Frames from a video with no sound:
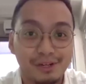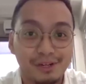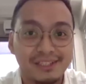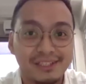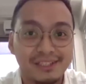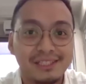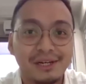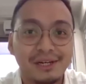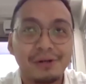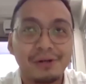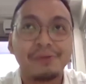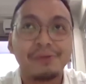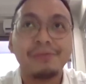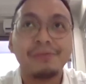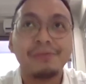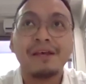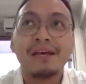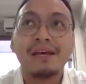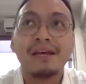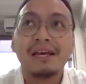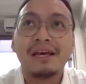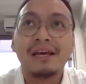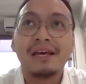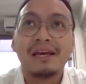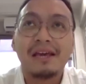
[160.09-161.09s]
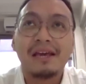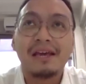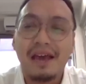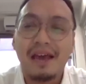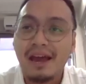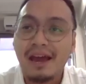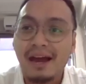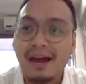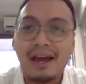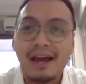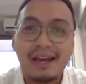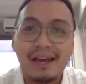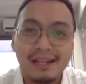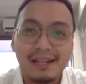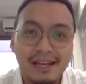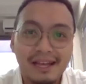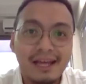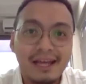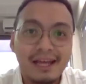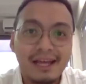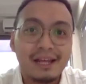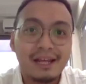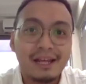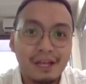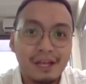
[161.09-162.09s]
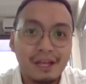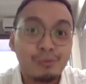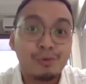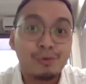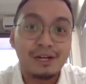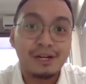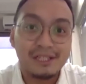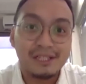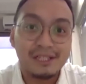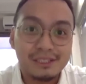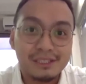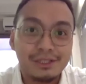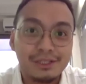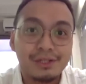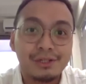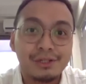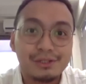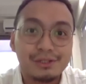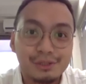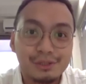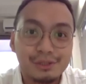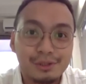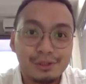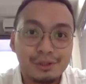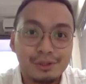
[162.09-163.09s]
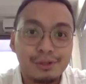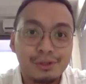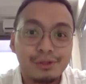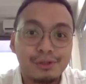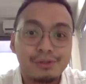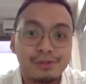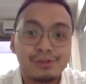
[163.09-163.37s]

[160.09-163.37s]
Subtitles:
So yeah, it works to